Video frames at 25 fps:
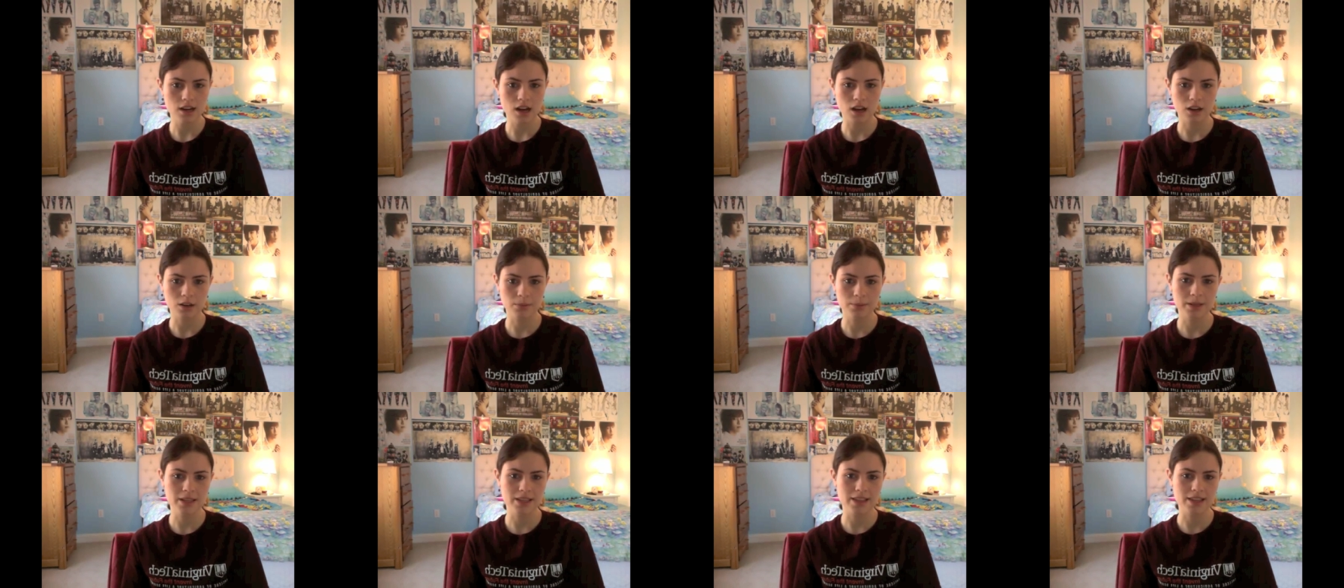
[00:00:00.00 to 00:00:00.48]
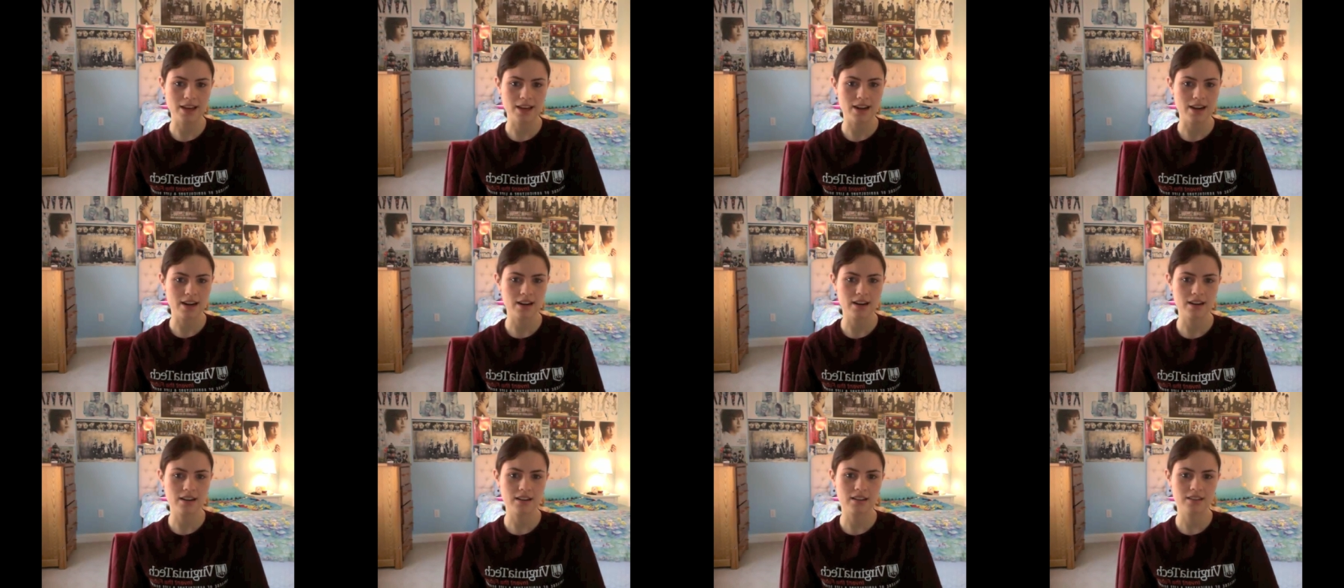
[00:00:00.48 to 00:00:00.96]
I'll Be
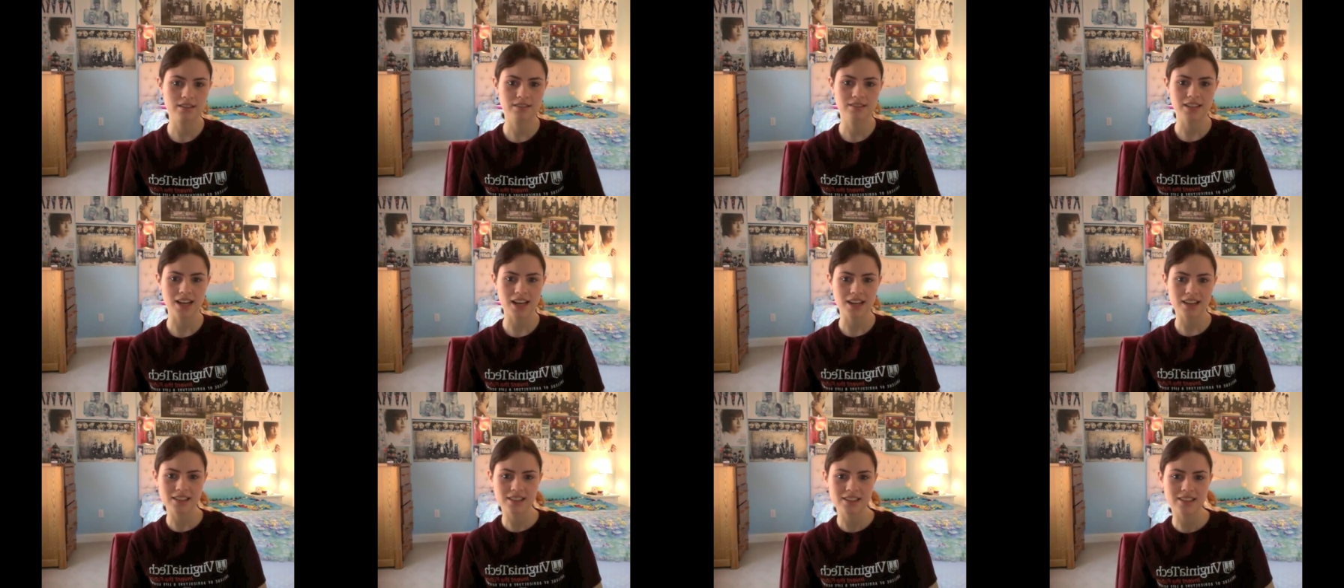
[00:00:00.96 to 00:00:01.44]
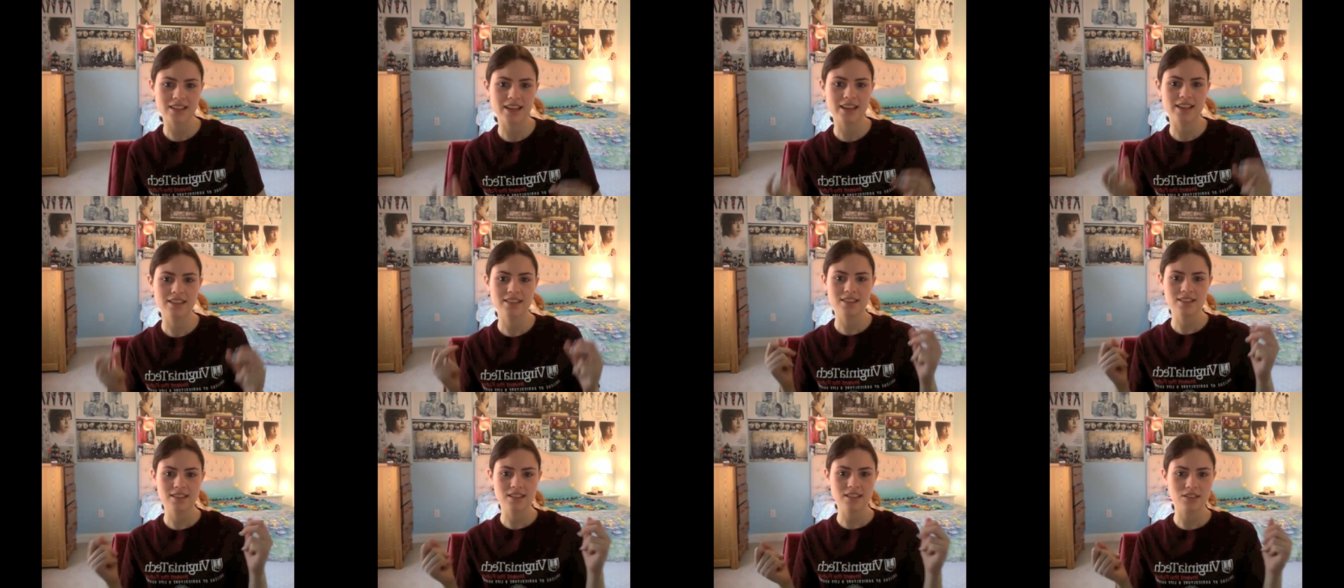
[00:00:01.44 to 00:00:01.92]
There kind of
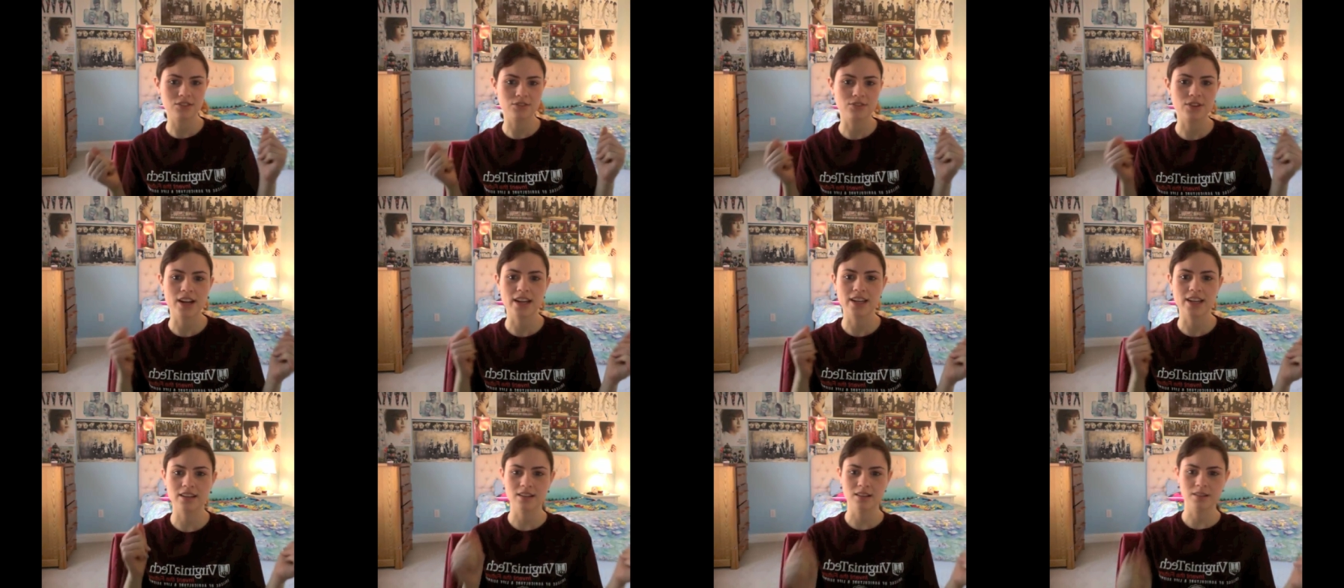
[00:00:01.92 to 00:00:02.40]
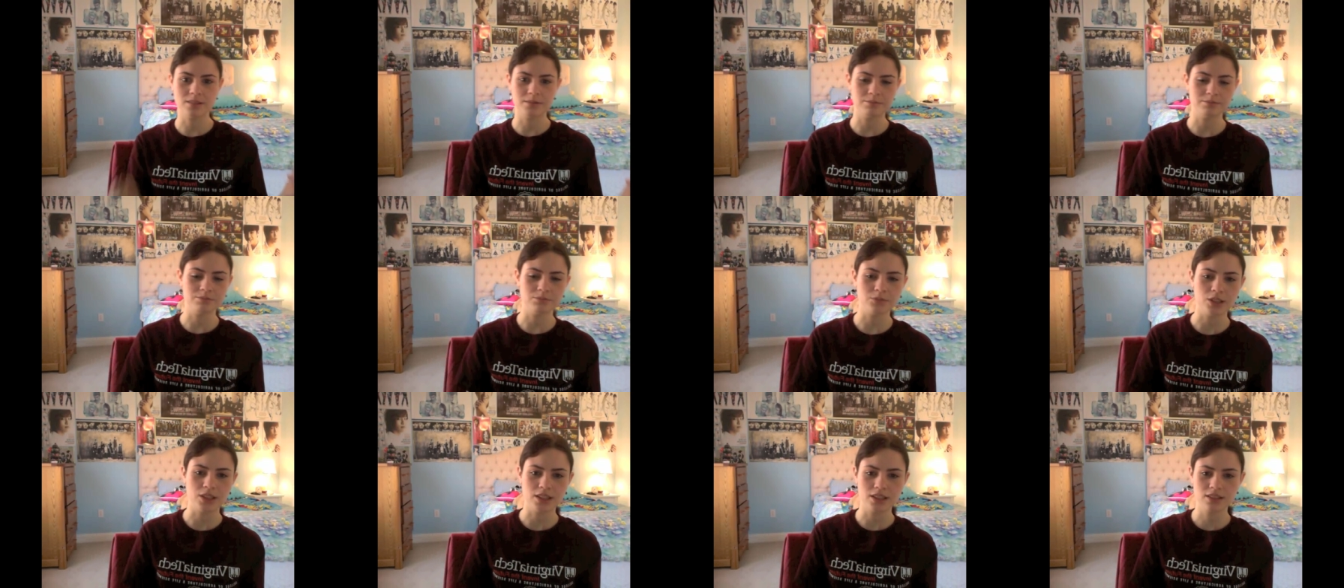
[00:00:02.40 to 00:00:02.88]
dancing
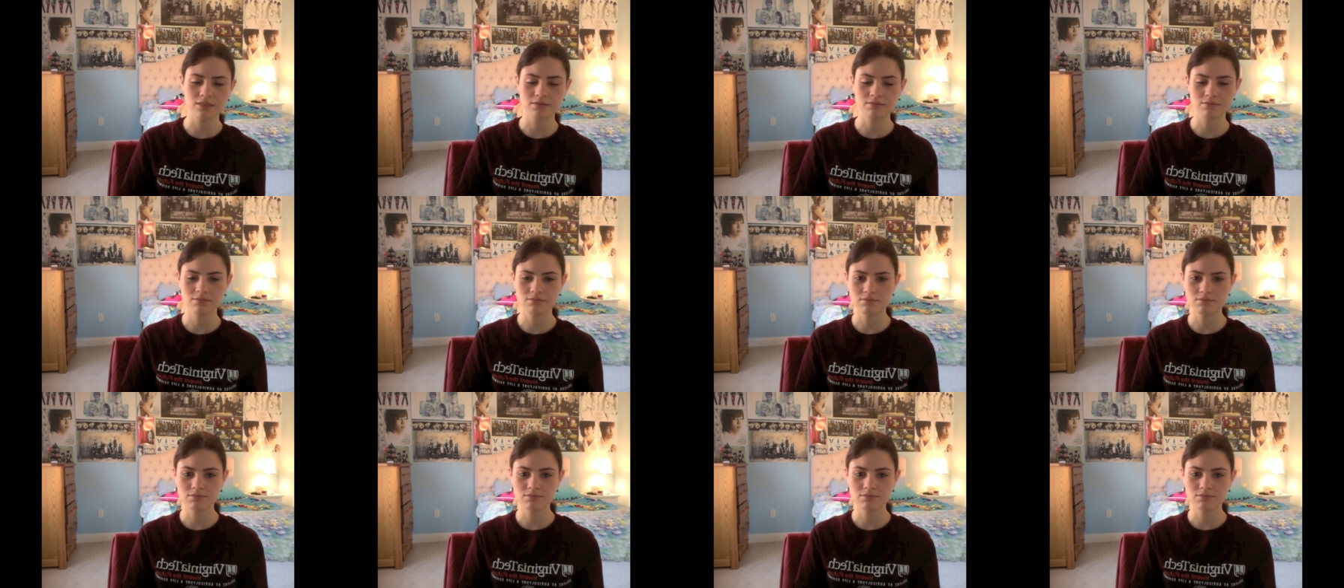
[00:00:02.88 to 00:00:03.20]
random with